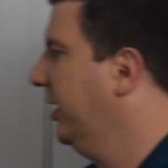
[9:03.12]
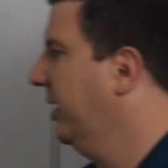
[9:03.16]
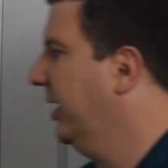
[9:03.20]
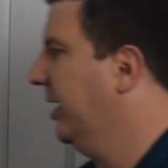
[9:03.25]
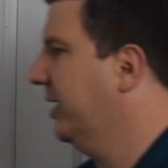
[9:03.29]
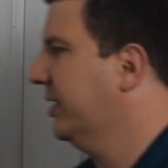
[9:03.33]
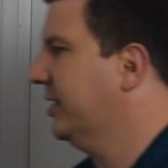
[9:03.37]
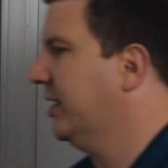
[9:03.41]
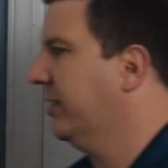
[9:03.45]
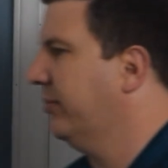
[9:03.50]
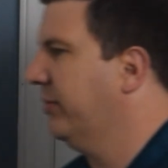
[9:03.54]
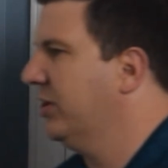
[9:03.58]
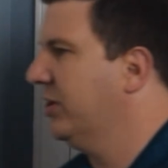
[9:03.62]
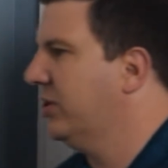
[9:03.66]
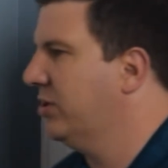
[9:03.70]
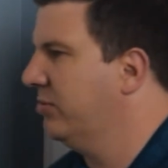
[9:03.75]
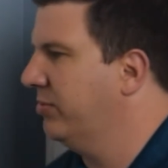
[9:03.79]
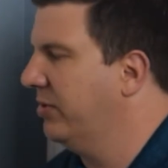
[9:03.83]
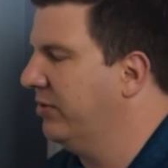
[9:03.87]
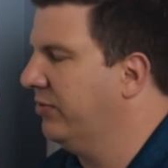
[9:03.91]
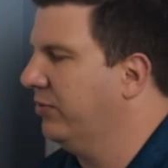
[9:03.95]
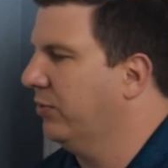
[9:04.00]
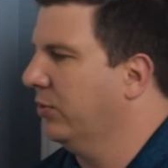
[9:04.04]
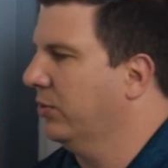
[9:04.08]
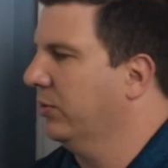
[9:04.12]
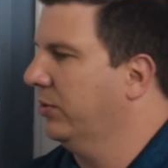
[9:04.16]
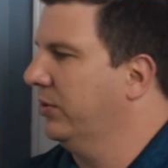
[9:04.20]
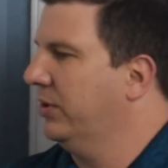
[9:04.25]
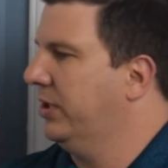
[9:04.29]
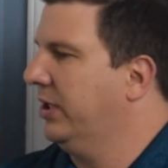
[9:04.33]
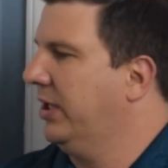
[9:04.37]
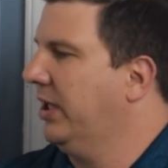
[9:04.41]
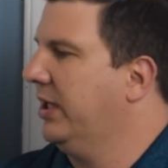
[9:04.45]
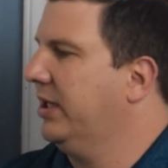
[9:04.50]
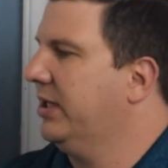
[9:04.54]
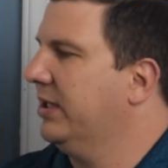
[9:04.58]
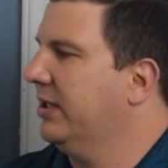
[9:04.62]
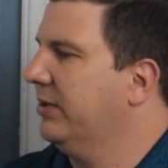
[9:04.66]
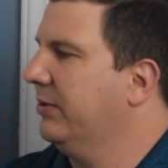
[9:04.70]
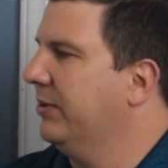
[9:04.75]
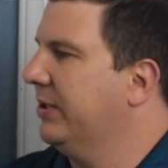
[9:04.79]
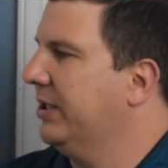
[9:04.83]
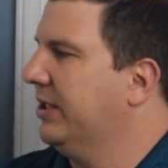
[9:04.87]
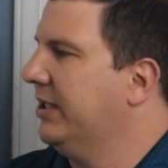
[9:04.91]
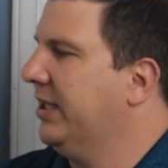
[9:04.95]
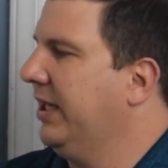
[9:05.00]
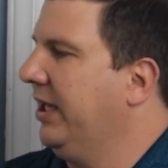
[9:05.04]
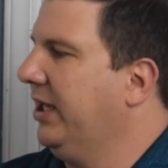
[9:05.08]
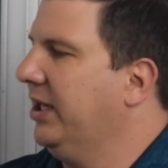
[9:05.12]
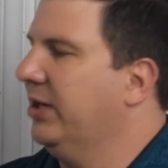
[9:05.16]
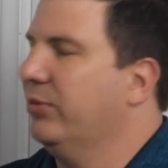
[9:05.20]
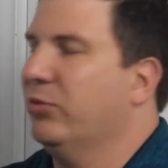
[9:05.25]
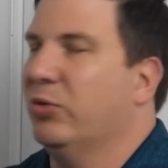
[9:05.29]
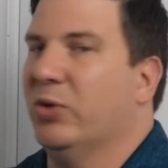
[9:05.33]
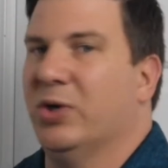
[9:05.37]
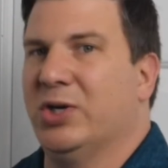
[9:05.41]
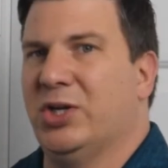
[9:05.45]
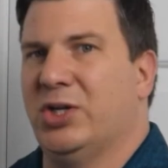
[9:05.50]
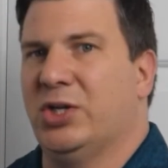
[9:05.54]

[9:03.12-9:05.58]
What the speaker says: as I mentioned before, that with the tandem one,